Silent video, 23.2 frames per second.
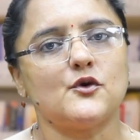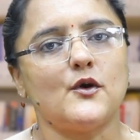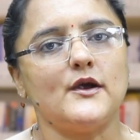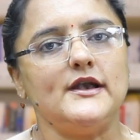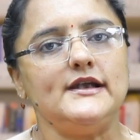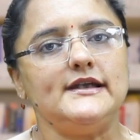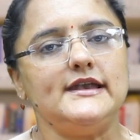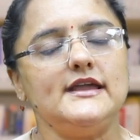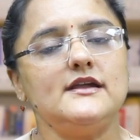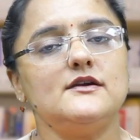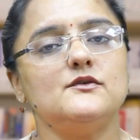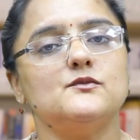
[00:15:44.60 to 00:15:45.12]
of
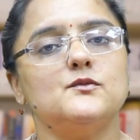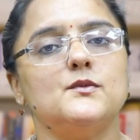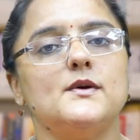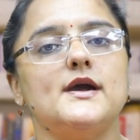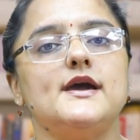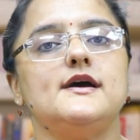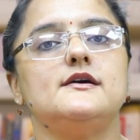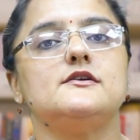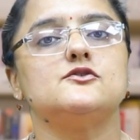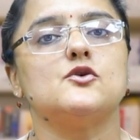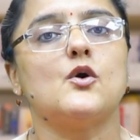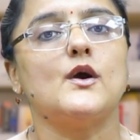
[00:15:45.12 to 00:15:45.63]
royalty,
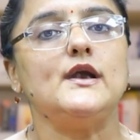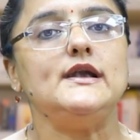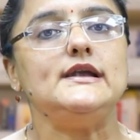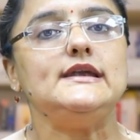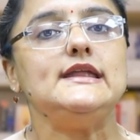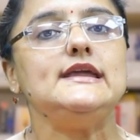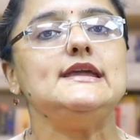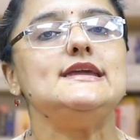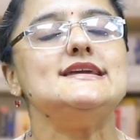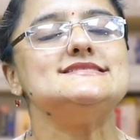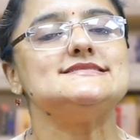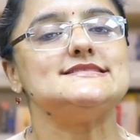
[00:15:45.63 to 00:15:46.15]
where
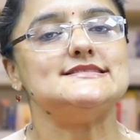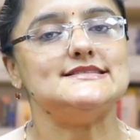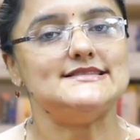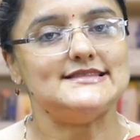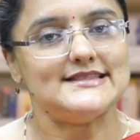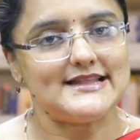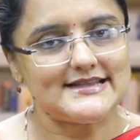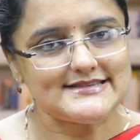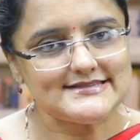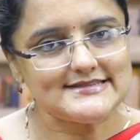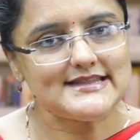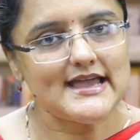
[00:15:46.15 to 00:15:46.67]
royalty is
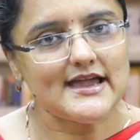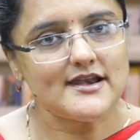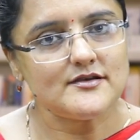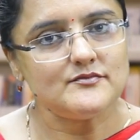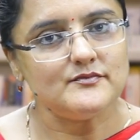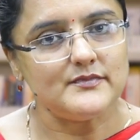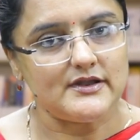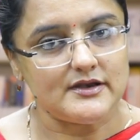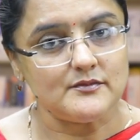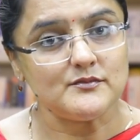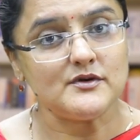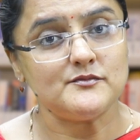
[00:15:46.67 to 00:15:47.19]
less
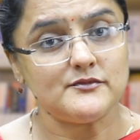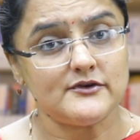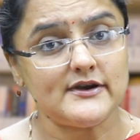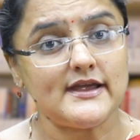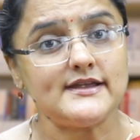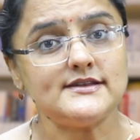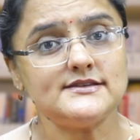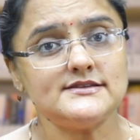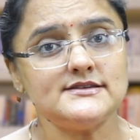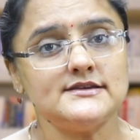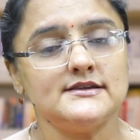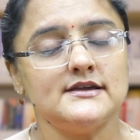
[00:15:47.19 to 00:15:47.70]
than minimum
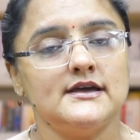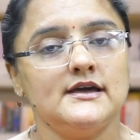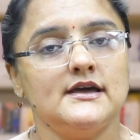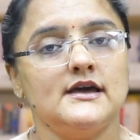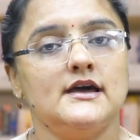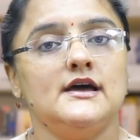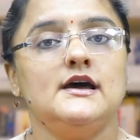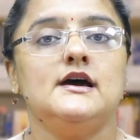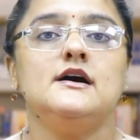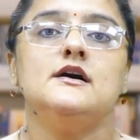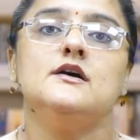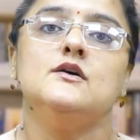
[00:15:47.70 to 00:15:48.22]
rent,
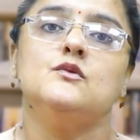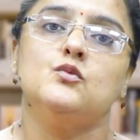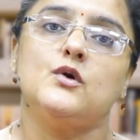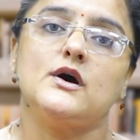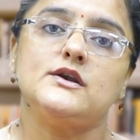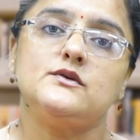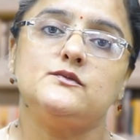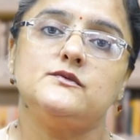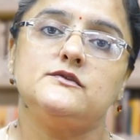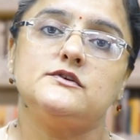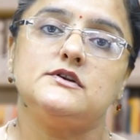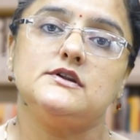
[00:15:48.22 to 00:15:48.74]

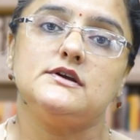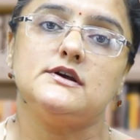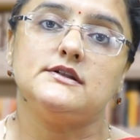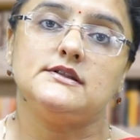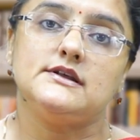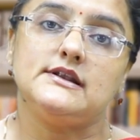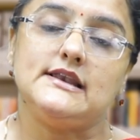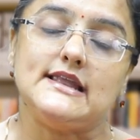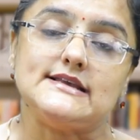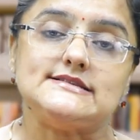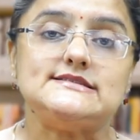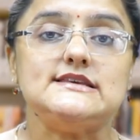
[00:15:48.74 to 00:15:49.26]
what
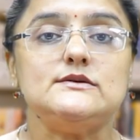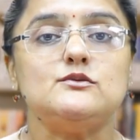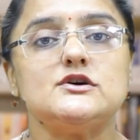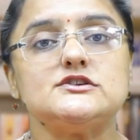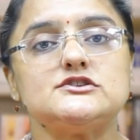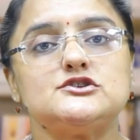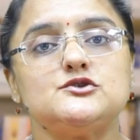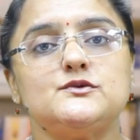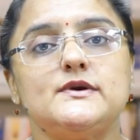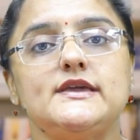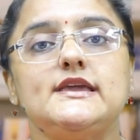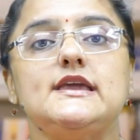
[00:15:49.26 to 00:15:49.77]
the lessee
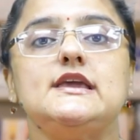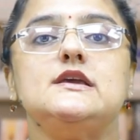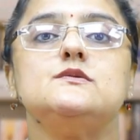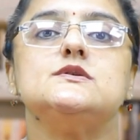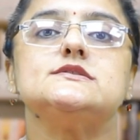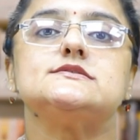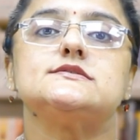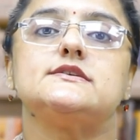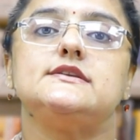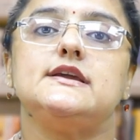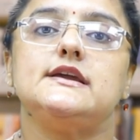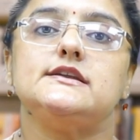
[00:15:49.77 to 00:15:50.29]
was doing, he
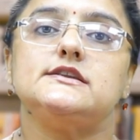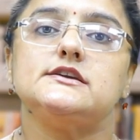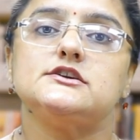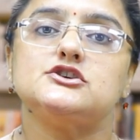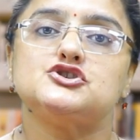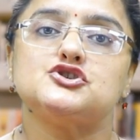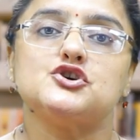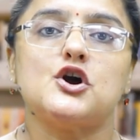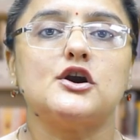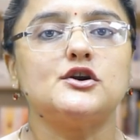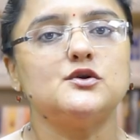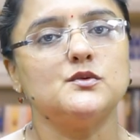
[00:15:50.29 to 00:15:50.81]
was
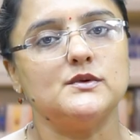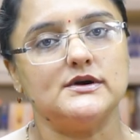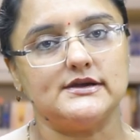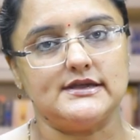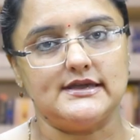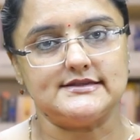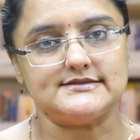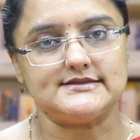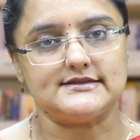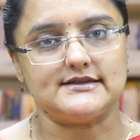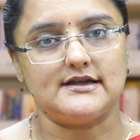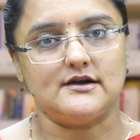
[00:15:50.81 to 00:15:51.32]
creating short
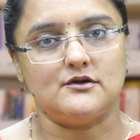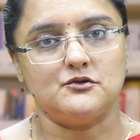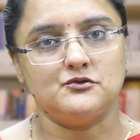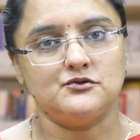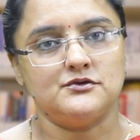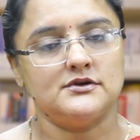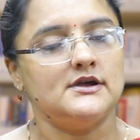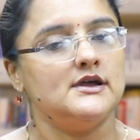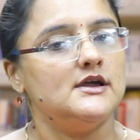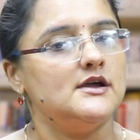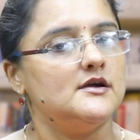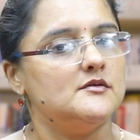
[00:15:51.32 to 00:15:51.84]
workings
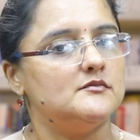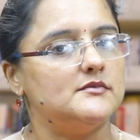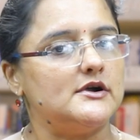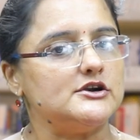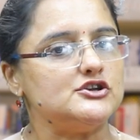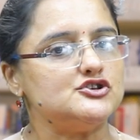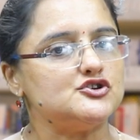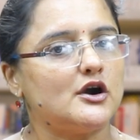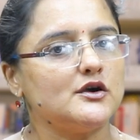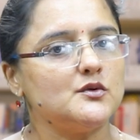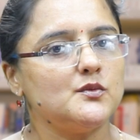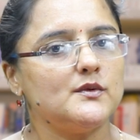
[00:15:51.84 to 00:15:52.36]
account.
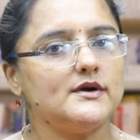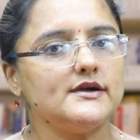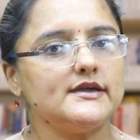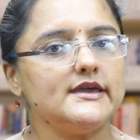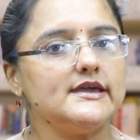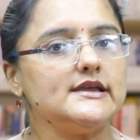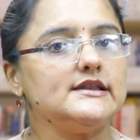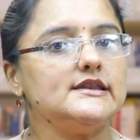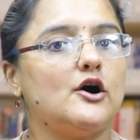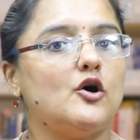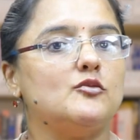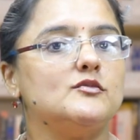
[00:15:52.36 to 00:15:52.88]
But short
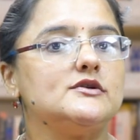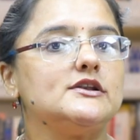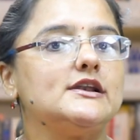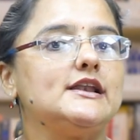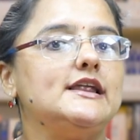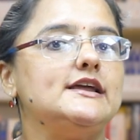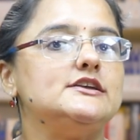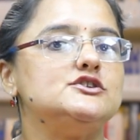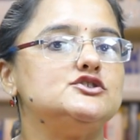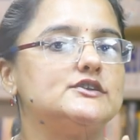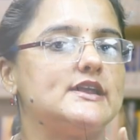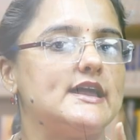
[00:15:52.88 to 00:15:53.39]
working
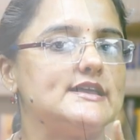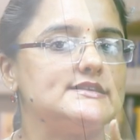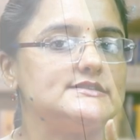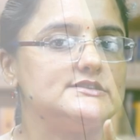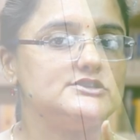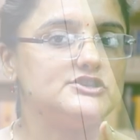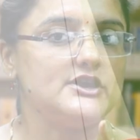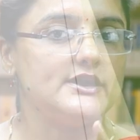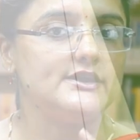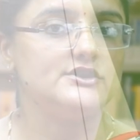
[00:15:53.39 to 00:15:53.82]
nomenclature has